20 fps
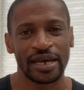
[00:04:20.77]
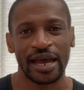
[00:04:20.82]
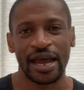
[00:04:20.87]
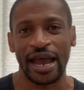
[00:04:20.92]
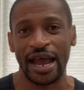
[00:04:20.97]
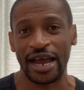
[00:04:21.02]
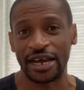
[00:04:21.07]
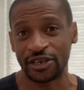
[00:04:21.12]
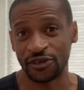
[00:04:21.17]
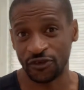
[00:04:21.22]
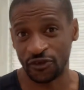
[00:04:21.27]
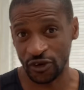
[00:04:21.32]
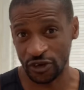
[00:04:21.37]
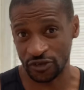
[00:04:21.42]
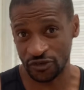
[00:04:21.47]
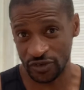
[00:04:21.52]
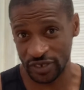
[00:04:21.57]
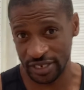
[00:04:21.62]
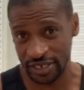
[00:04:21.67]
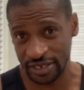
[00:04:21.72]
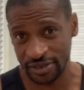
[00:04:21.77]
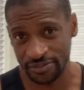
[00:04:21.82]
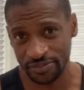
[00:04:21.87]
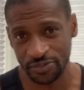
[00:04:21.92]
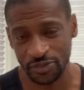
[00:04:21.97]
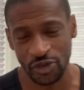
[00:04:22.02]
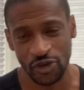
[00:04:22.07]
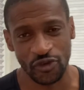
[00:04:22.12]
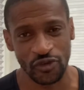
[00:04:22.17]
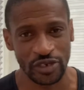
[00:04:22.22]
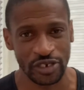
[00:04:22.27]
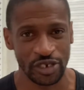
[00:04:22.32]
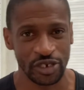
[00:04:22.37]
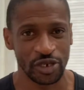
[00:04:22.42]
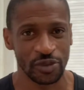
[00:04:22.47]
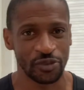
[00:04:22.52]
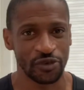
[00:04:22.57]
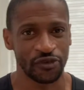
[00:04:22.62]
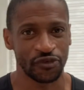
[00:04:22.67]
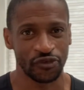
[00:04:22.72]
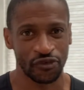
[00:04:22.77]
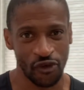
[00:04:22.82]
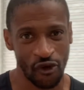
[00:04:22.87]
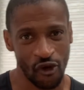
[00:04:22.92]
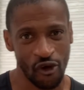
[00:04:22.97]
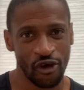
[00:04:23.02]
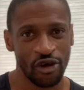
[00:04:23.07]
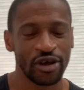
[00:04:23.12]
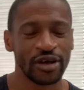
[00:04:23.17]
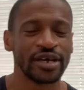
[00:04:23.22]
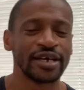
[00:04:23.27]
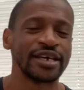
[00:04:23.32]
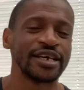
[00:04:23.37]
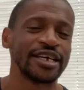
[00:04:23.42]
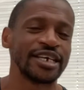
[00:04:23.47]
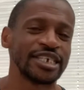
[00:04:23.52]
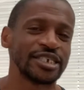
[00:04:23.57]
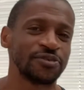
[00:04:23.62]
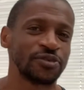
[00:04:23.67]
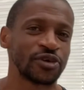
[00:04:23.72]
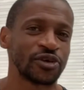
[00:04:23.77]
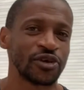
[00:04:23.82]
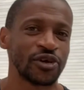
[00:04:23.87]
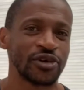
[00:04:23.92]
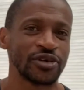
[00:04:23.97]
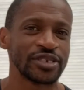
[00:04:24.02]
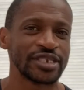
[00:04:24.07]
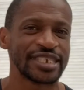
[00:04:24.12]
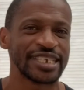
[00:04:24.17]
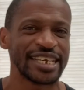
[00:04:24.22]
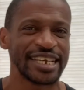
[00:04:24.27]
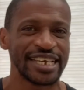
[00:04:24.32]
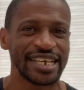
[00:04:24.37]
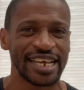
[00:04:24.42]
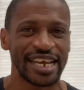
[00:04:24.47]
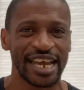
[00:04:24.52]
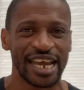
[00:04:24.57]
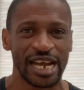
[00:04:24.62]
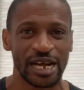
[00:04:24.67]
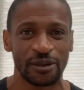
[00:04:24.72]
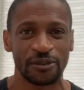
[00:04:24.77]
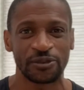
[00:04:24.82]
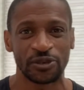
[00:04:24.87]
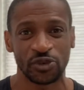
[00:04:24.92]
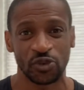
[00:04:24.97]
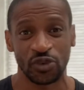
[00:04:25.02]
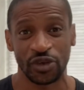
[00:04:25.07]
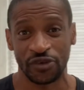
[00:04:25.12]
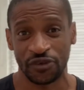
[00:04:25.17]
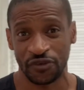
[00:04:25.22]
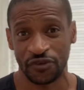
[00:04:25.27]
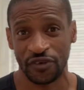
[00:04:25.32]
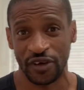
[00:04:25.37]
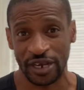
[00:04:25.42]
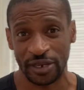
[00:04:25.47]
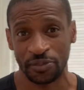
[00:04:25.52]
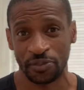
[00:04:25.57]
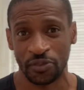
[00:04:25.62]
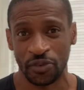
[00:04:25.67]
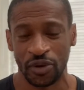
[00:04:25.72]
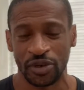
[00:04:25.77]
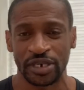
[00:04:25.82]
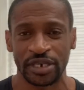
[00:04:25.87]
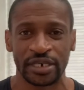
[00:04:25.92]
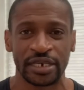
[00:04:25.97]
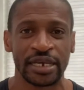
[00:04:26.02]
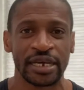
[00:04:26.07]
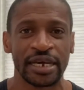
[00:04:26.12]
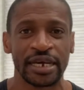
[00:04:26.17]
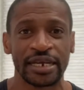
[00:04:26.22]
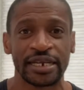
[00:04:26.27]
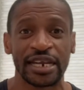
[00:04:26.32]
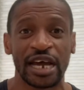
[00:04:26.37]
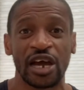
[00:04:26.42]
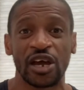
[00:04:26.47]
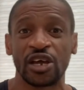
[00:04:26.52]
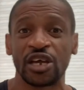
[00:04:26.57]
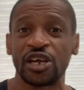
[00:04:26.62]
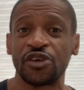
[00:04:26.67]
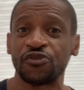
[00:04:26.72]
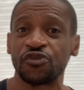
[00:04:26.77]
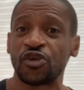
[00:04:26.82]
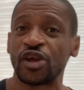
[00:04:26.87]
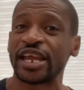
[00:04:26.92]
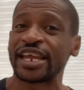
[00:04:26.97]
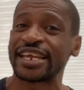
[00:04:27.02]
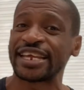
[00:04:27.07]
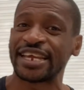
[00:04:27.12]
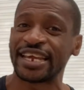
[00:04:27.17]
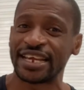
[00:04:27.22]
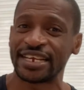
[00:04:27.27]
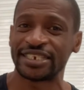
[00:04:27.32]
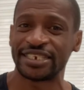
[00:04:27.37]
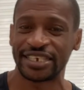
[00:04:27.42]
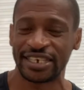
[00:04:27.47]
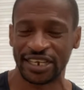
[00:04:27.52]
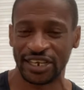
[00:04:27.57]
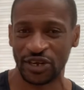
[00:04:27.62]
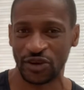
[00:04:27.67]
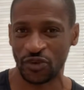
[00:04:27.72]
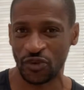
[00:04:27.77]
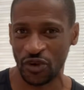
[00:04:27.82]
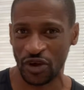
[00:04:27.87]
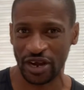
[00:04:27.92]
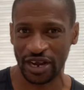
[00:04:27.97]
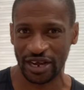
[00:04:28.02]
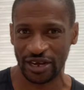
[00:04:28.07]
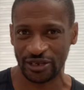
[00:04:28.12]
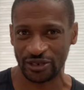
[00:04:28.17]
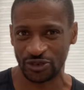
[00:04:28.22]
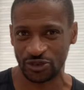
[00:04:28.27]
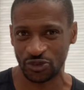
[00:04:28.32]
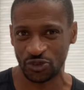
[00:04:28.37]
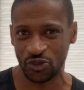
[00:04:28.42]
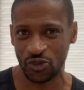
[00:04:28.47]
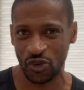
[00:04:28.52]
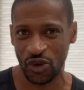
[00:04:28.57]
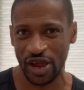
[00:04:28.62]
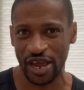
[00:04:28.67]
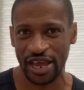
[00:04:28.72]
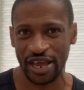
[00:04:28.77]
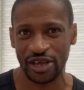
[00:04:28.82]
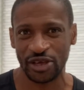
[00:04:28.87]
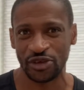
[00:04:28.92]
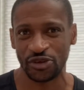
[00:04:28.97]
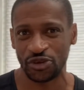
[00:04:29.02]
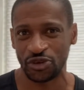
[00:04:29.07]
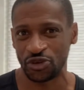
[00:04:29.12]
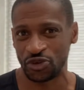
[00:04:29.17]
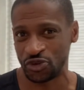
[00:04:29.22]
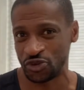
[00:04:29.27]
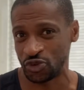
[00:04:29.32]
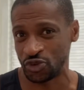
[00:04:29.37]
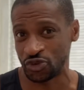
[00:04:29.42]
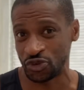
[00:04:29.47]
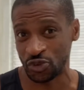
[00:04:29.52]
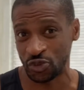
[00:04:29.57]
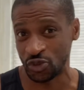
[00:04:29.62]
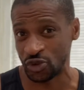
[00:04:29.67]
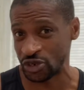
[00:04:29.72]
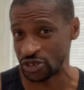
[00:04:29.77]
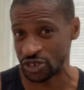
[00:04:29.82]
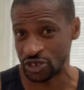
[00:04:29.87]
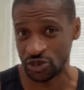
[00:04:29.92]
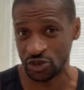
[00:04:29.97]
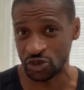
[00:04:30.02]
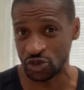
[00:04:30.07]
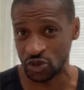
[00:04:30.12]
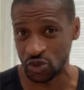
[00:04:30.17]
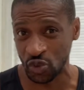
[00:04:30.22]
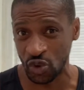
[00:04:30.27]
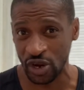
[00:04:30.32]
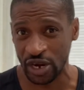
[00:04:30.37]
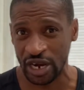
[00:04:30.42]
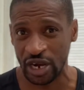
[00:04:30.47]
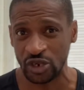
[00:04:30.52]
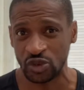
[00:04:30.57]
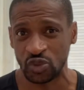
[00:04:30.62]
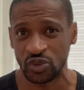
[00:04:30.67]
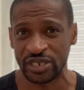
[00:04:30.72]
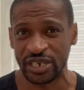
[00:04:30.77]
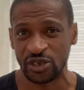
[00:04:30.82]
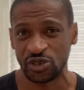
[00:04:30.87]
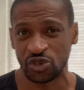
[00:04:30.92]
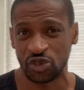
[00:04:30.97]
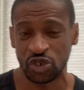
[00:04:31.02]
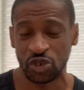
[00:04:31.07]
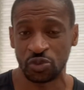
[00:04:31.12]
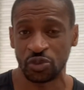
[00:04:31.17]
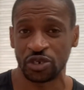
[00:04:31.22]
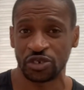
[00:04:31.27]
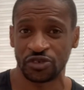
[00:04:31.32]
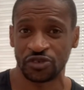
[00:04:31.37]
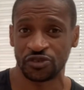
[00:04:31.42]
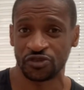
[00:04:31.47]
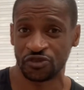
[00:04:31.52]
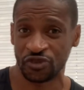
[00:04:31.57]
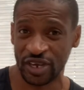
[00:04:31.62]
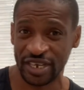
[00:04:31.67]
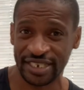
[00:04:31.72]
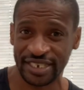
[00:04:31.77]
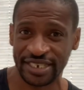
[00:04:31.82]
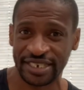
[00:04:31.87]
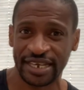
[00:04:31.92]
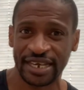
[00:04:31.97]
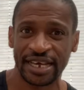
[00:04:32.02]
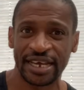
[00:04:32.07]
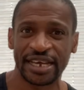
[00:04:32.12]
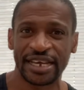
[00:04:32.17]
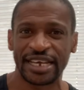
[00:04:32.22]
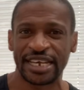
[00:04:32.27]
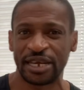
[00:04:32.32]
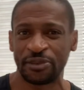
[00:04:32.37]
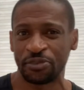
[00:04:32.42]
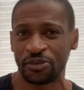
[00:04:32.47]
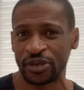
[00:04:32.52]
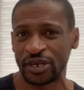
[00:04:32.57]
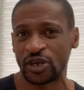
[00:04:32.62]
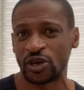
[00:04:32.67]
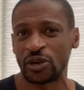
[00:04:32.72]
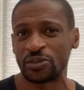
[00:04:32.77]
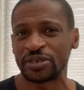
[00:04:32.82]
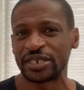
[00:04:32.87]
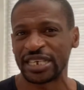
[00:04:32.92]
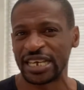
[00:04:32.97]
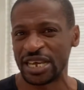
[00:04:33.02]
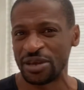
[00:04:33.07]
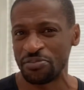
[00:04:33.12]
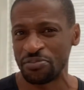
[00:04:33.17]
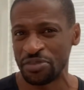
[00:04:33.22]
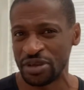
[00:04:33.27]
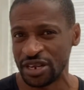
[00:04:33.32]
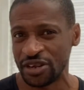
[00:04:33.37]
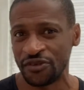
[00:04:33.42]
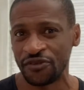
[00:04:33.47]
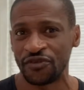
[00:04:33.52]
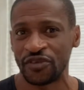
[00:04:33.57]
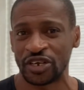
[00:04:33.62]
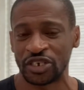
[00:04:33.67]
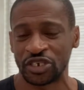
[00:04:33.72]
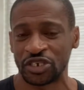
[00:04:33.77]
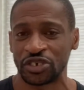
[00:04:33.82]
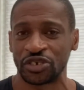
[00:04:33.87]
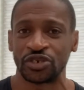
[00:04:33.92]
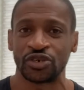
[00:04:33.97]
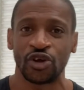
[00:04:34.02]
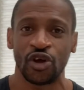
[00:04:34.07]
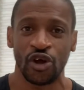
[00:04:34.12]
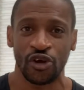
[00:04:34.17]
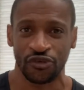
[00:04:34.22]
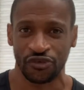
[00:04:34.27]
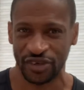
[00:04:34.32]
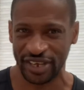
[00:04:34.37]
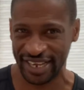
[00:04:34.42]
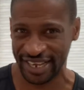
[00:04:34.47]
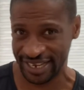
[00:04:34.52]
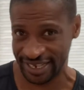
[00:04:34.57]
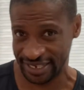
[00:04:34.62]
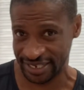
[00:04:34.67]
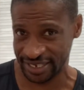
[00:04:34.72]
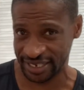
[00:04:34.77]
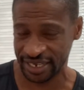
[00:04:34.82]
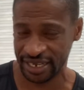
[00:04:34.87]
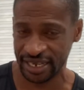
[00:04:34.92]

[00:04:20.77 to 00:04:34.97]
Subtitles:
And the first reason number four, is because it helps with fat burning. Now, if you engage in a workout where you continue to work out without too much rest, it becomes a mini version of HIIT.